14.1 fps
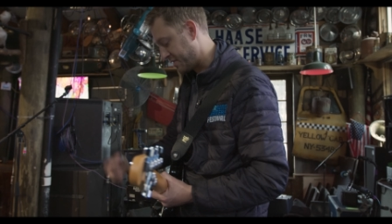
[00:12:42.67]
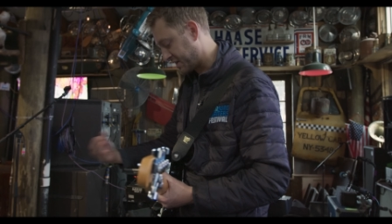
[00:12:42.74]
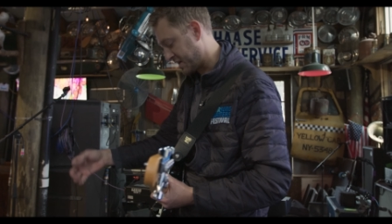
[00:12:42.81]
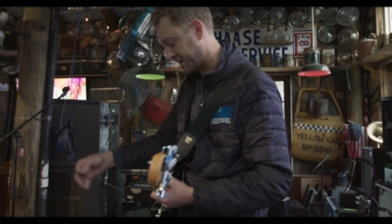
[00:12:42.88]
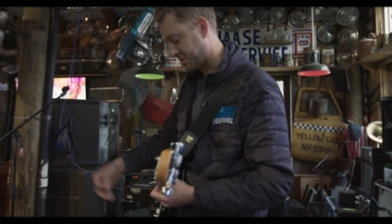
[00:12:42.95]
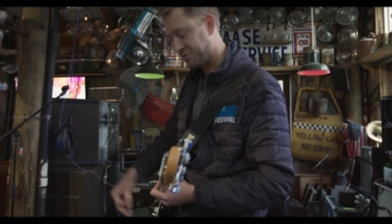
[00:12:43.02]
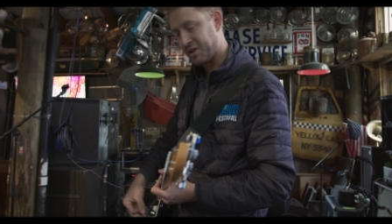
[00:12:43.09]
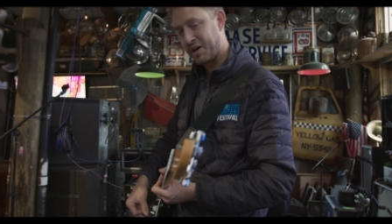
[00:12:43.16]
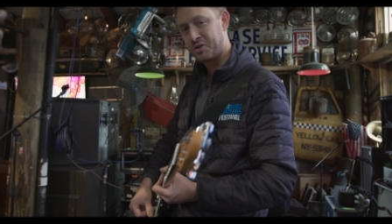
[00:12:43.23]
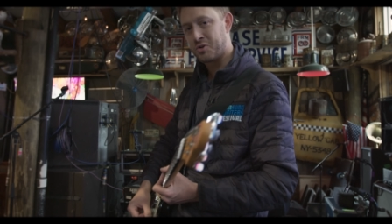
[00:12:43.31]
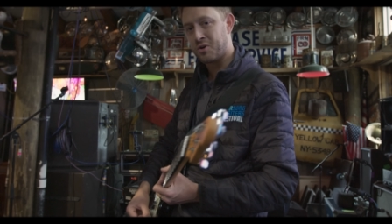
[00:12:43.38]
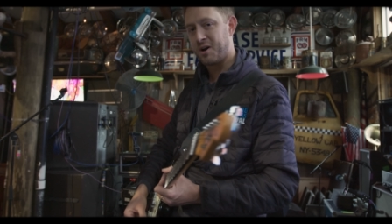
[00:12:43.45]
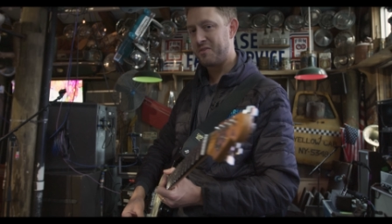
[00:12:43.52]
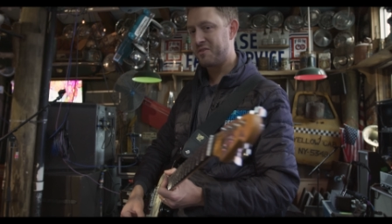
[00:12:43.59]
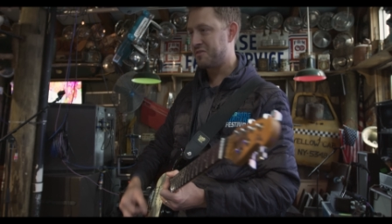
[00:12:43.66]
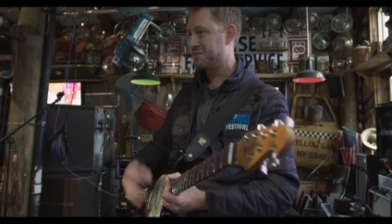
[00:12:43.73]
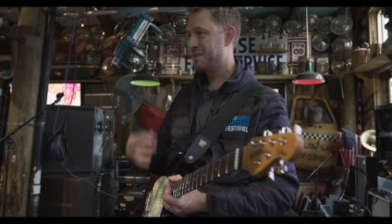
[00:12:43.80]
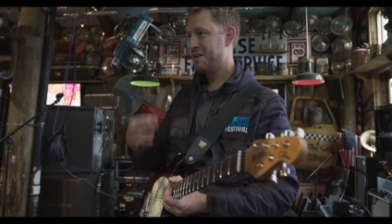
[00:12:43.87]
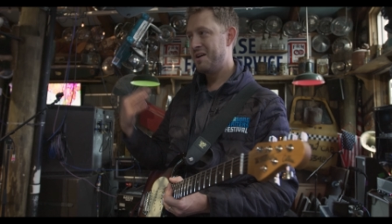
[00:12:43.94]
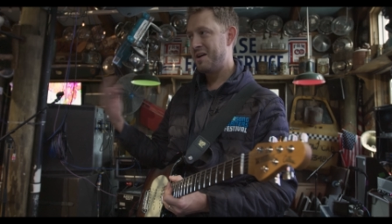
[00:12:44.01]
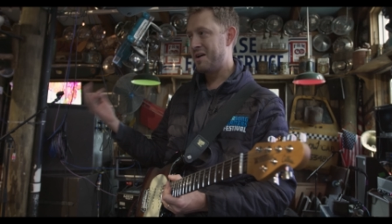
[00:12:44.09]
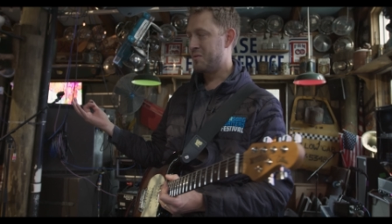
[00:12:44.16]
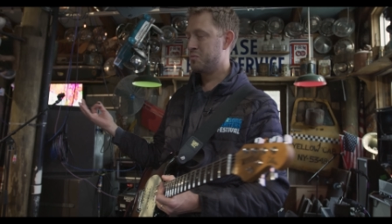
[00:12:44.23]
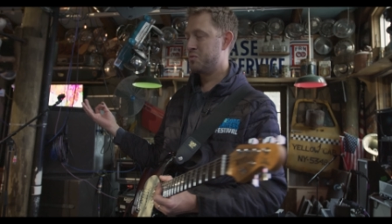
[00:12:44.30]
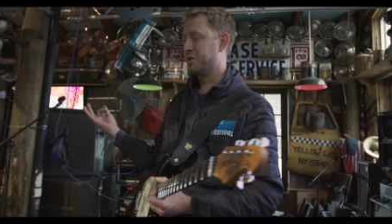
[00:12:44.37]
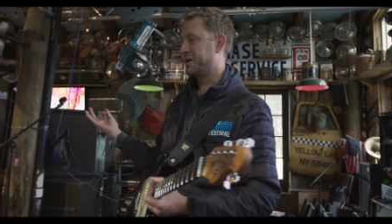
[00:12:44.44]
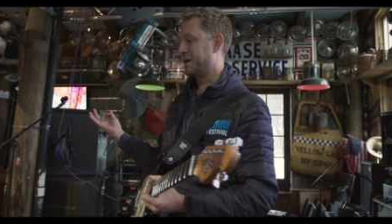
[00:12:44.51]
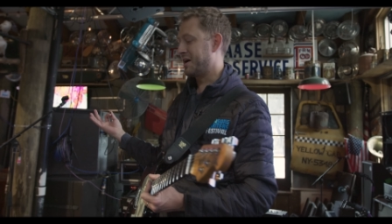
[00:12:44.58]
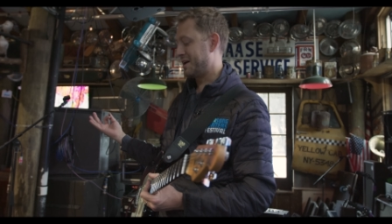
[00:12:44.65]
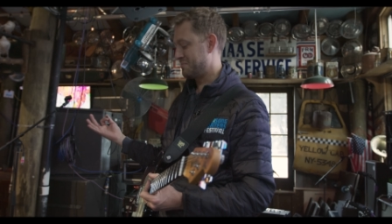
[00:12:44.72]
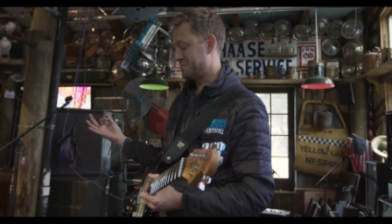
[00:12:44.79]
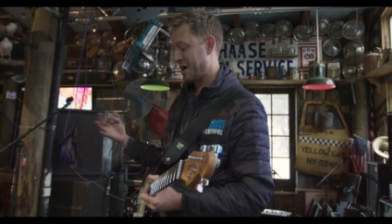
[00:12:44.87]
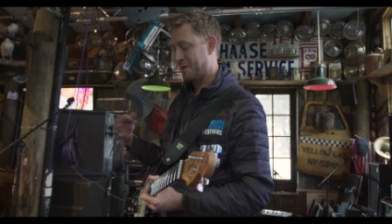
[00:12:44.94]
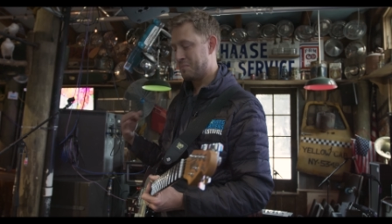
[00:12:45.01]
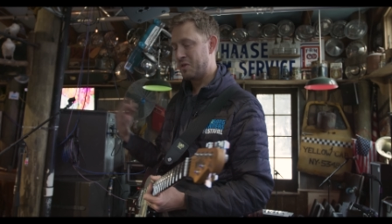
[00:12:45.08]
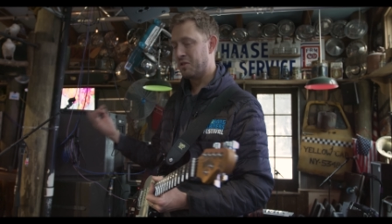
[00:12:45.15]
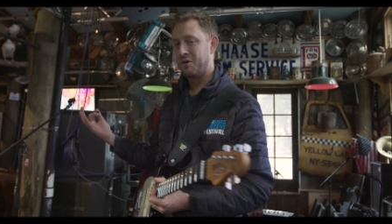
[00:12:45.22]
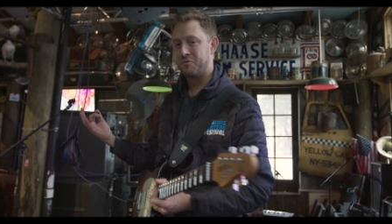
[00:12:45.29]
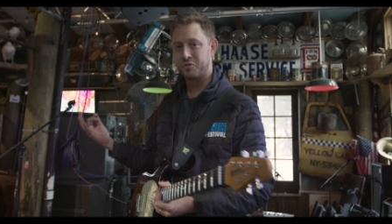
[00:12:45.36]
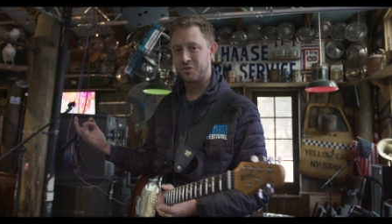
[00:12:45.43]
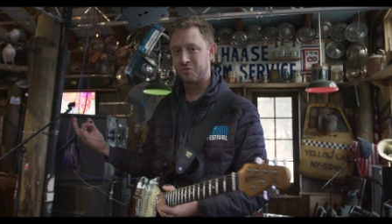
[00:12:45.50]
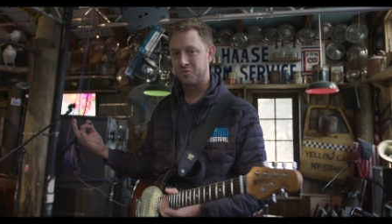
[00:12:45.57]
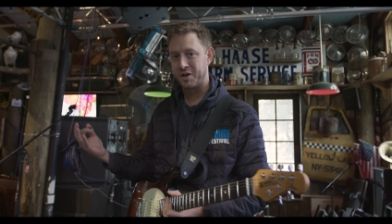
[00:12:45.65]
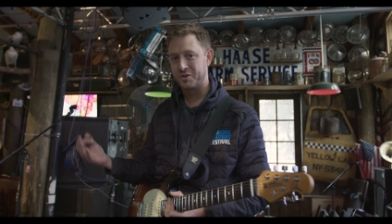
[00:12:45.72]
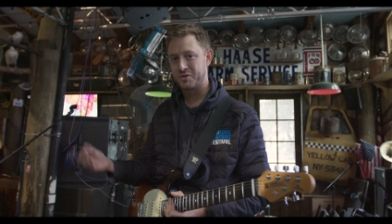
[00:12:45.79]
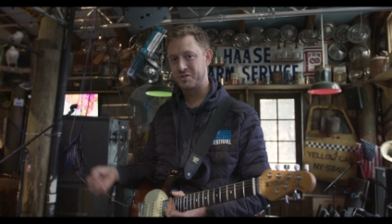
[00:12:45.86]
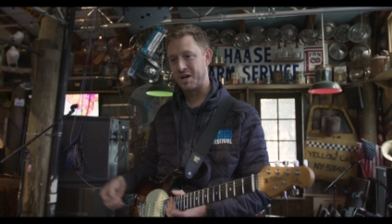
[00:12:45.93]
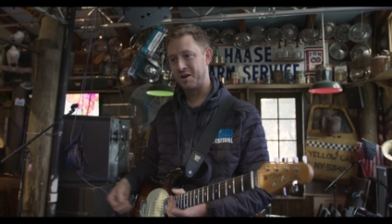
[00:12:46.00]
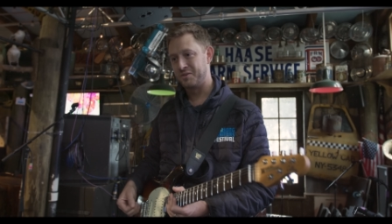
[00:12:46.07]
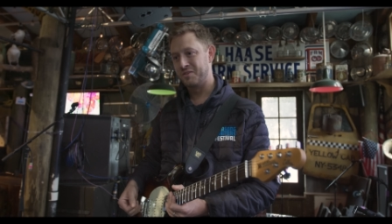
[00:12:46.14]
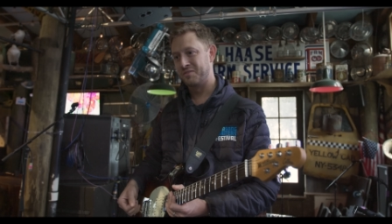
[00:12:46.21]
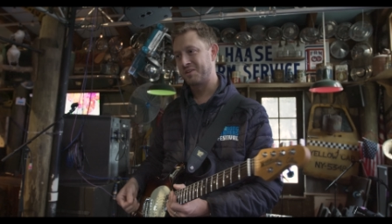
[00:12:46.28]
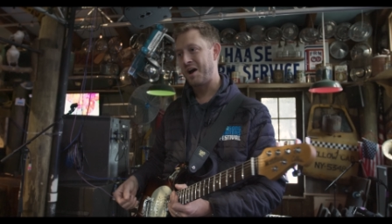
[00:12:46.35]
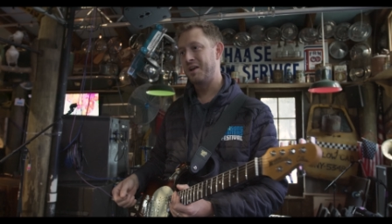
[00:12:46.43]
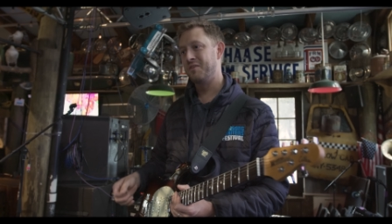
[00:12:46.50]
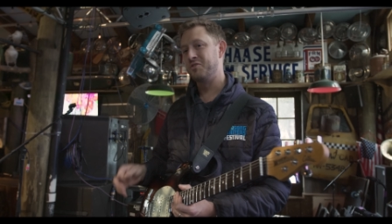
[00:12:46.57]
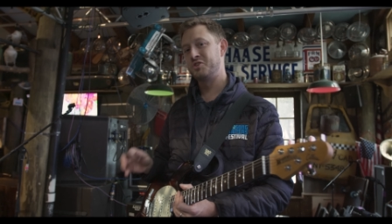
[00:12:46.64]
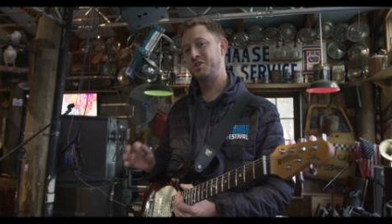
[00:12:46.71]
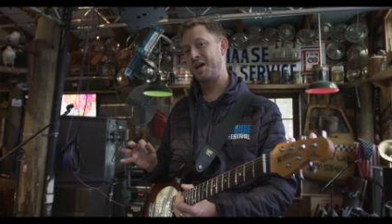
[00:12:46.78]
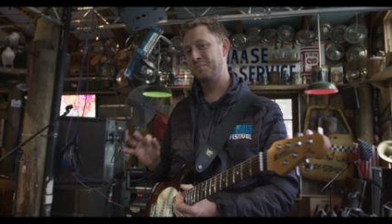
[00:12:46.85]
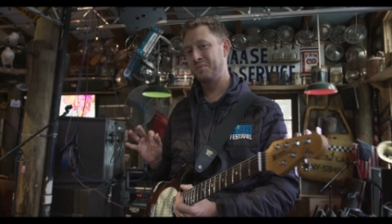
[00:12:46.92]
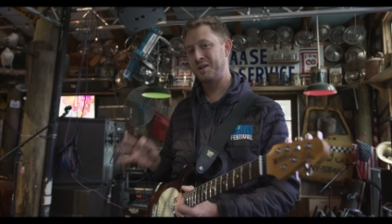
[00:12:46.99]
and then kick the flanger on. This is really, uh, I'm in love with this flanger sound. It's kind of a shame